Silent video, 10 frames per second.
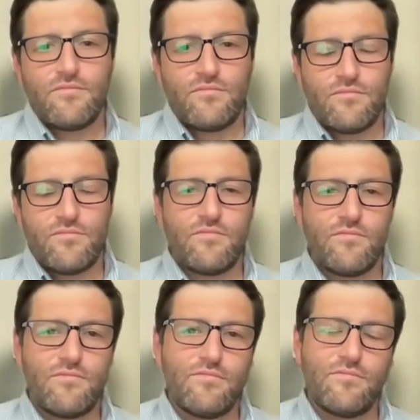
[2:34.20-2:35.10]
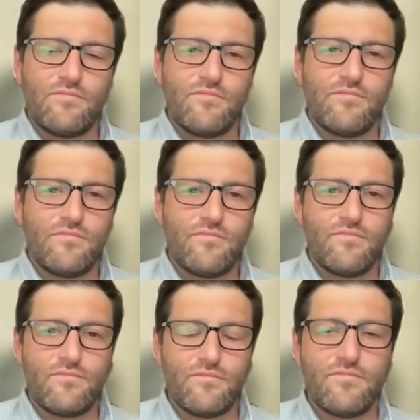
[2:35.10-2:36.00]

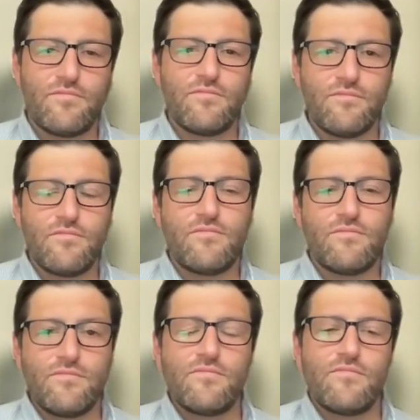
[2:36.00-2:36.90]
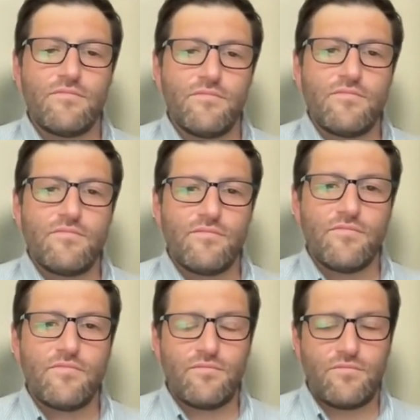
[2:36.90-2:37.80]

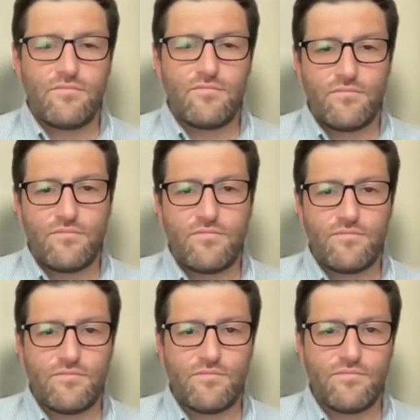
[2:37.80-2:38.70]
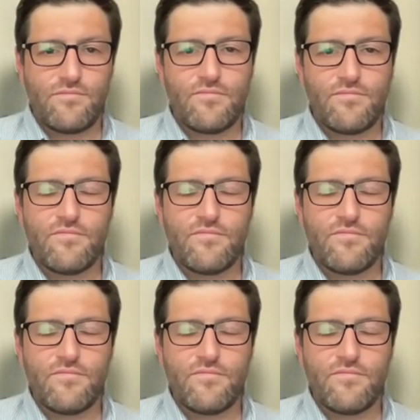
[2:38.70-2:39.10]
(silent)